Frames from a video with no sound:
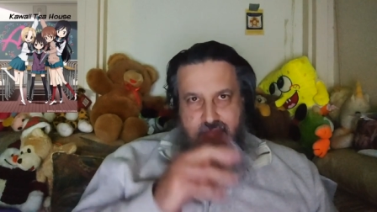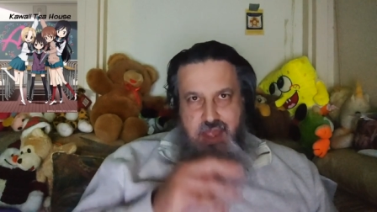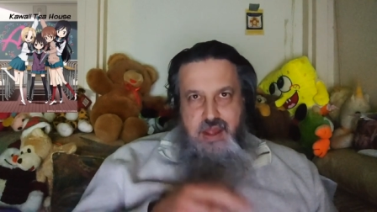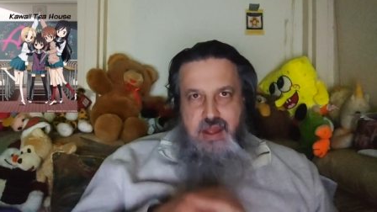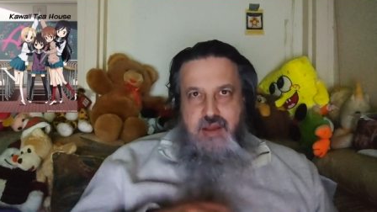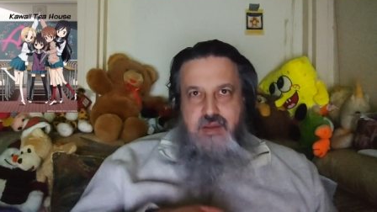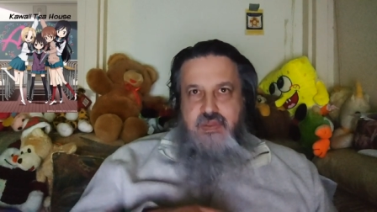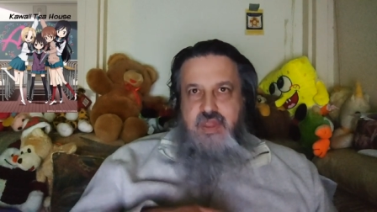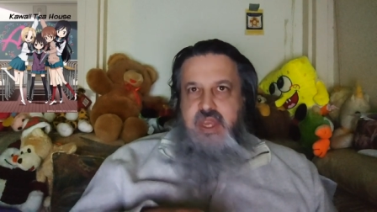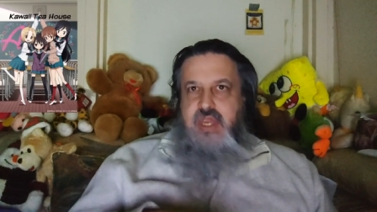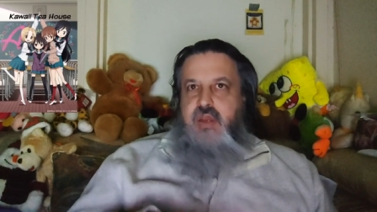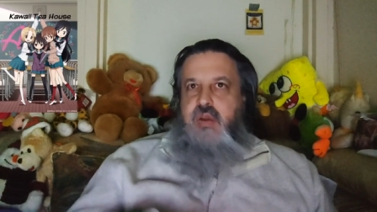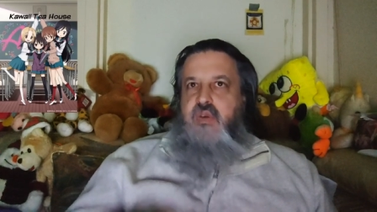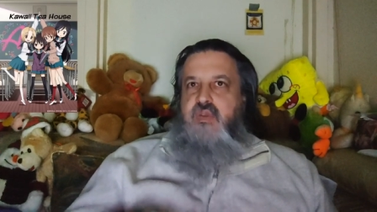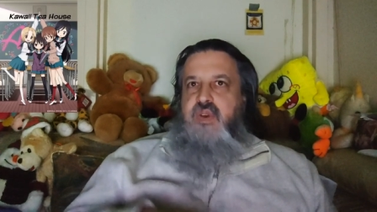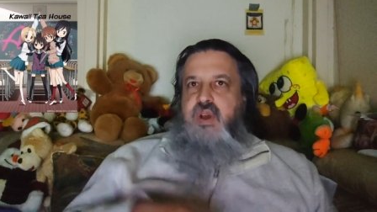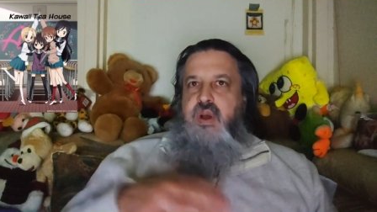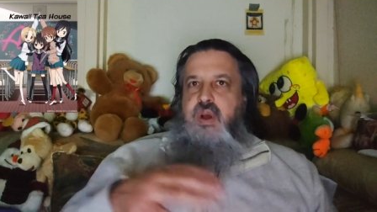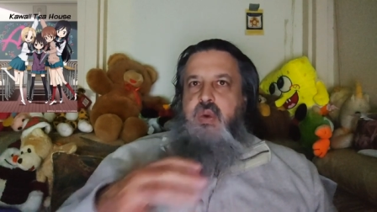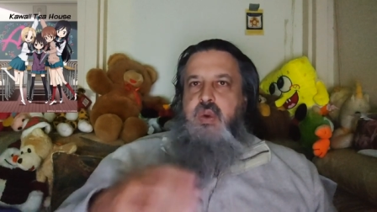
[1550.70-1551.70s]
uh, the
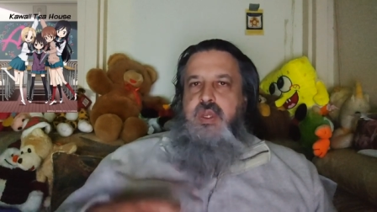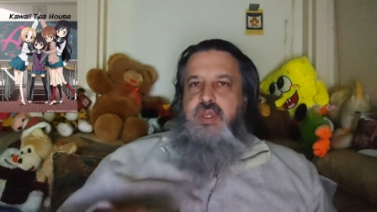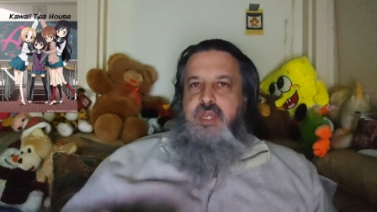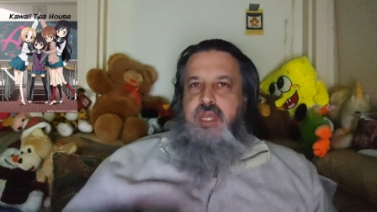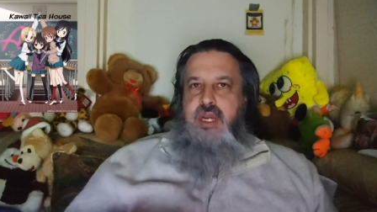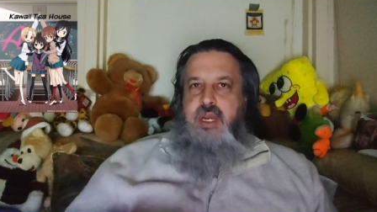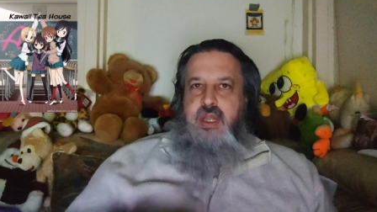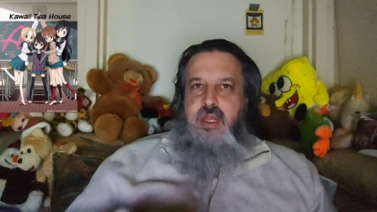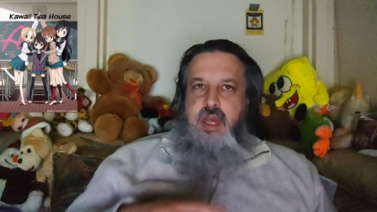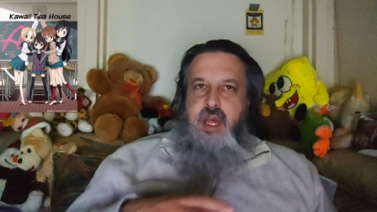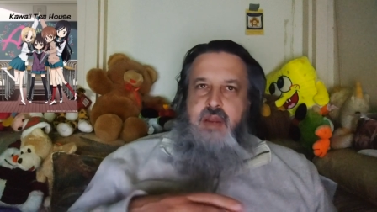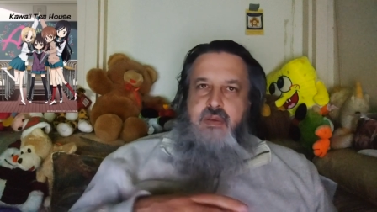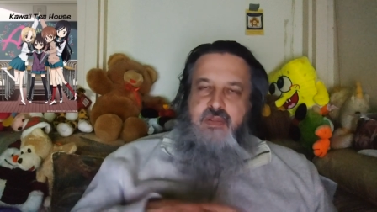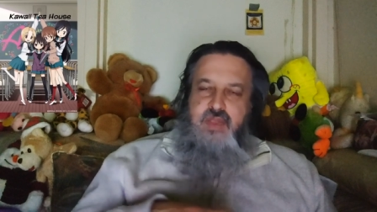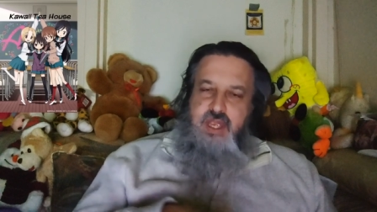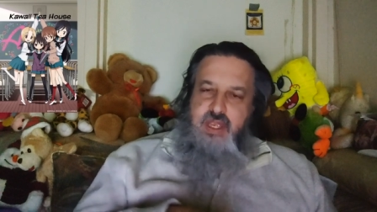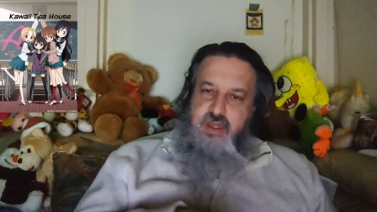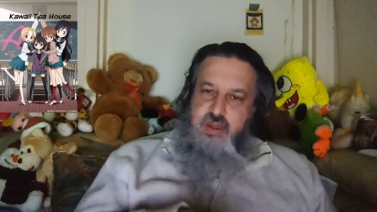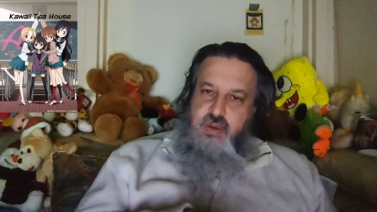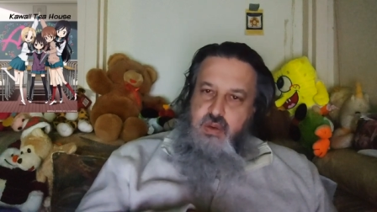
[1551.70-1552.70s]
Nouvelle cuisine, a lot
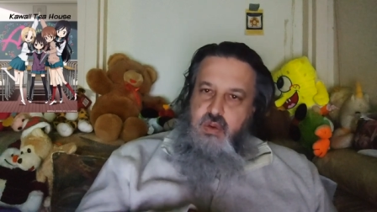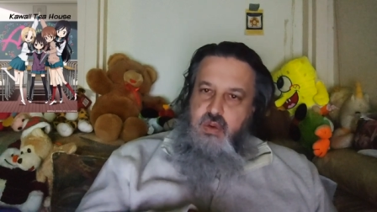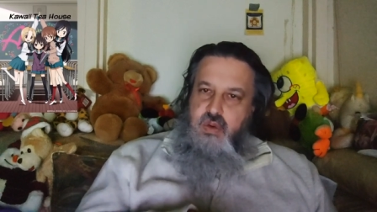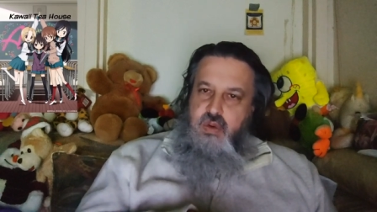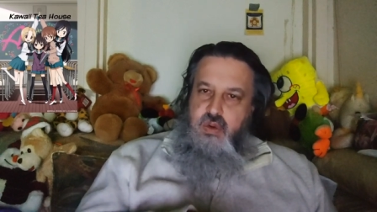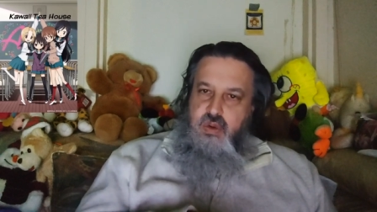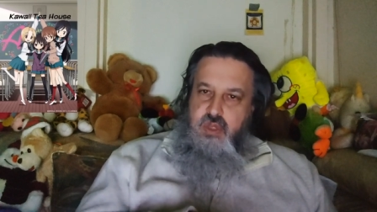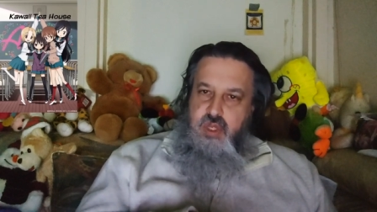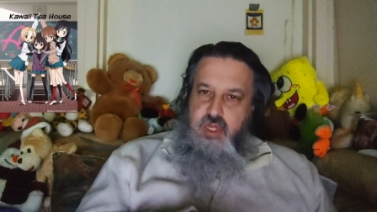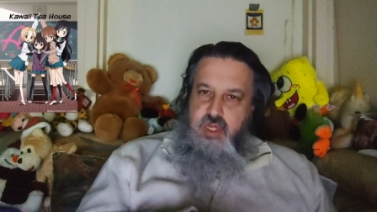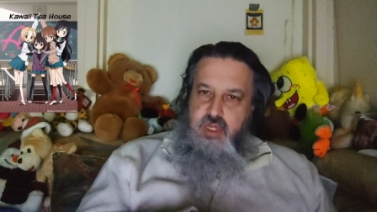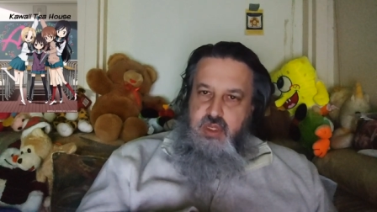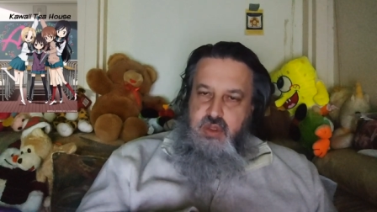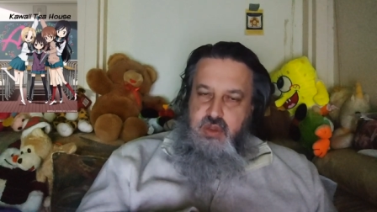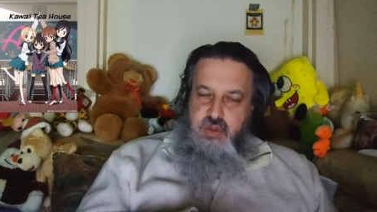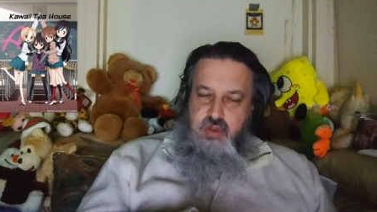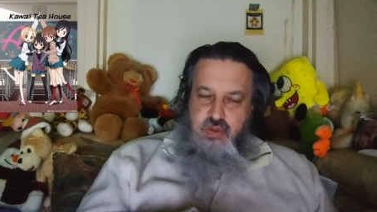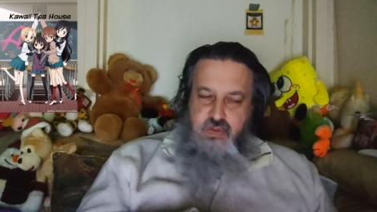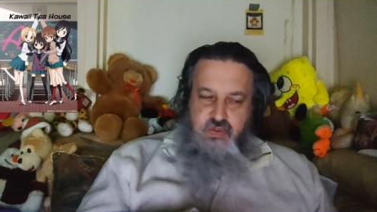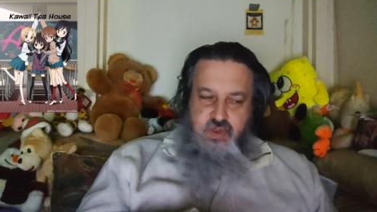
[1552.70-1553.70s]
of these whole, these
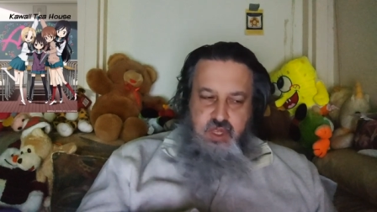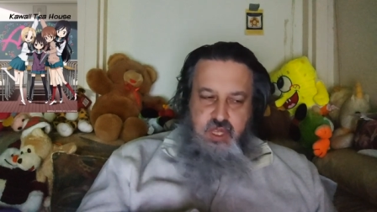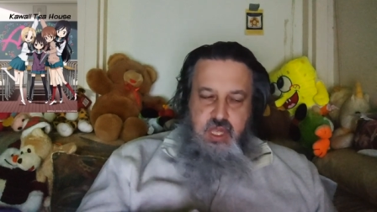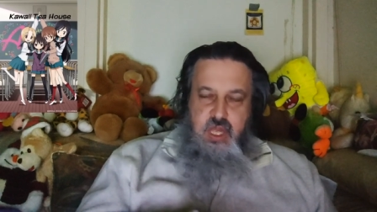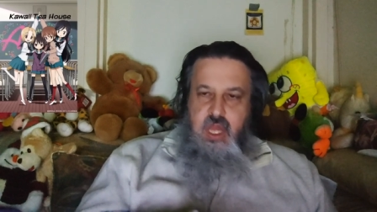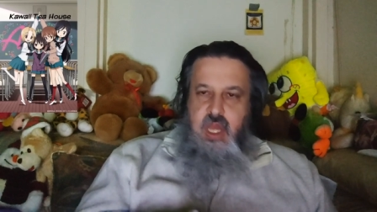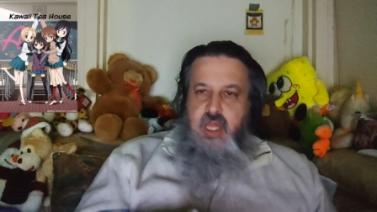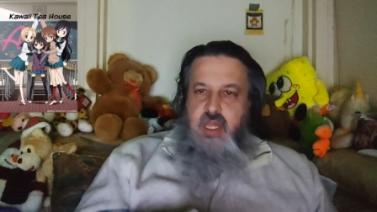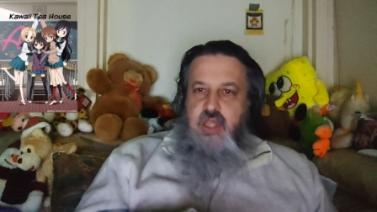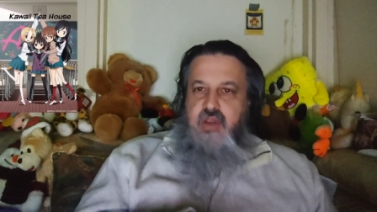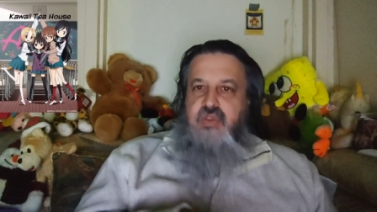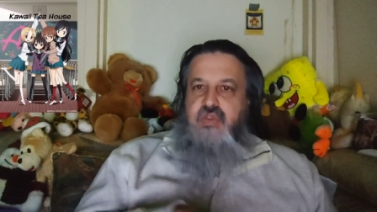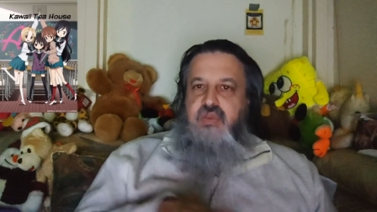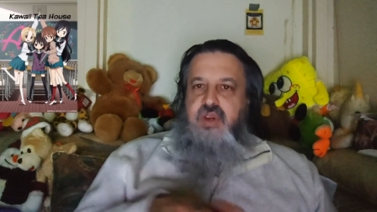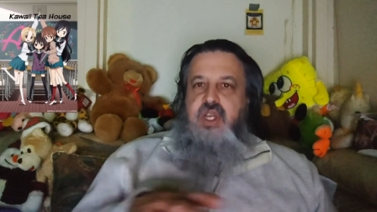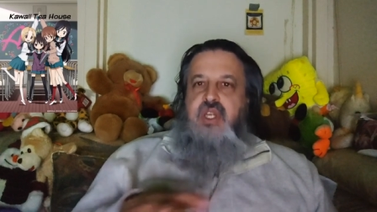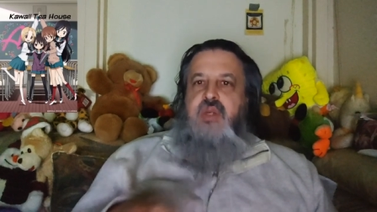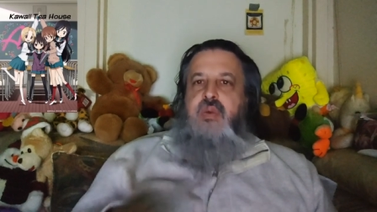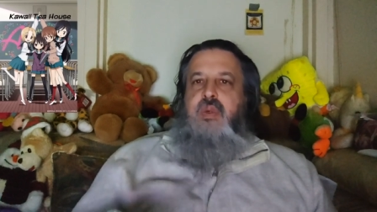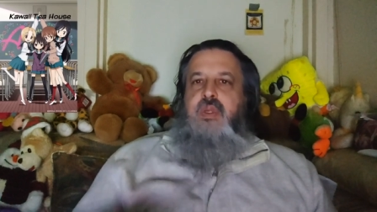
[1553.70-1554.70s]
sort of the, the
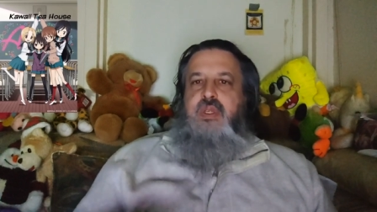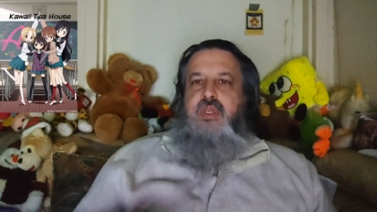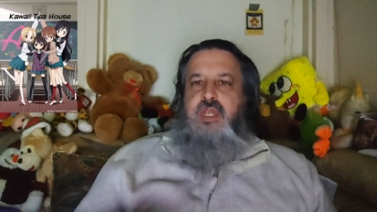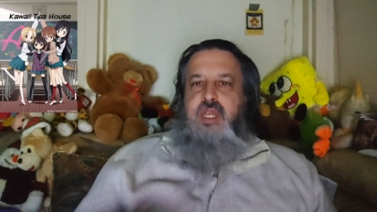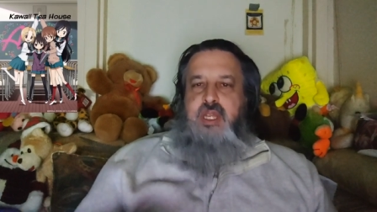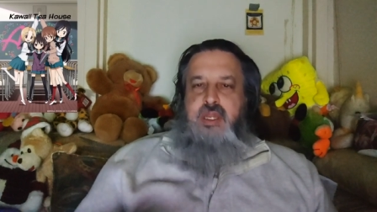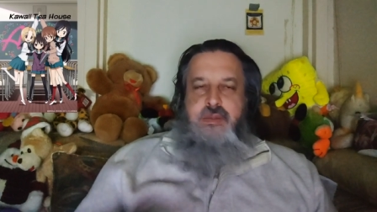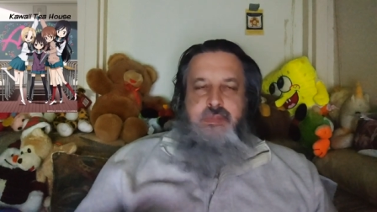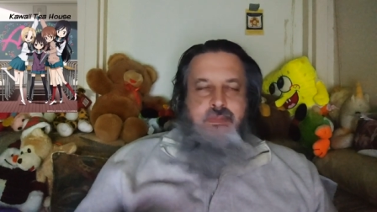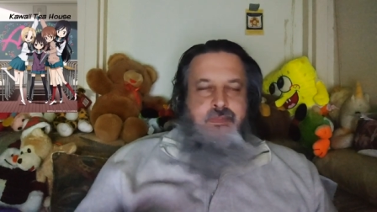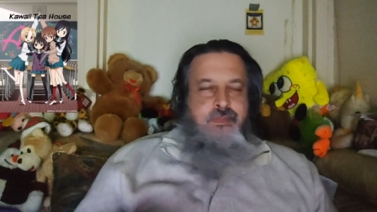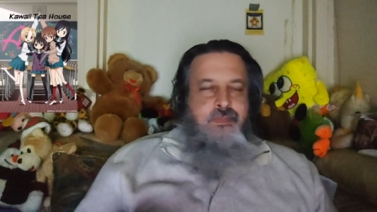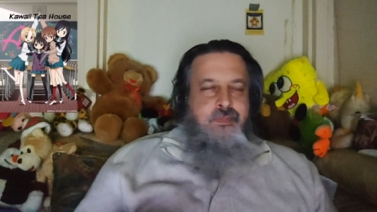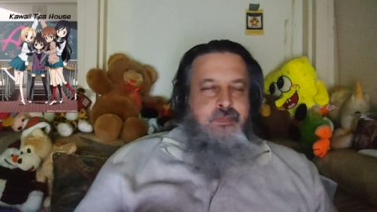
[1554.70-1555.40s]
French cuisine